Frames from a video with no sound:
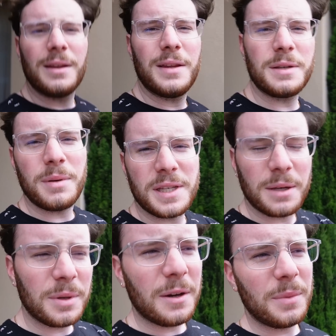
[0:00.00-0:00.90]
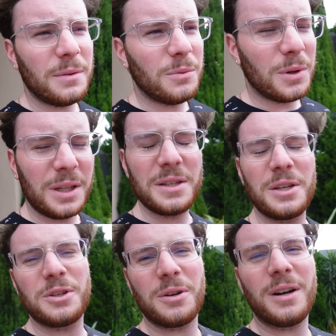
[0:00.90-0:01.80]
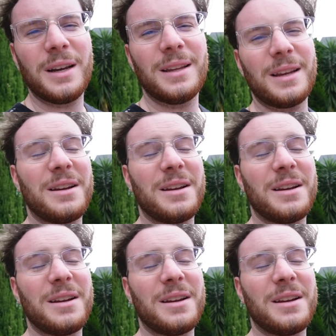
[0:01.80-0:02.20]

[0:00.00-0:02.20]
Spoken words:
There's been something I've been wanting to try like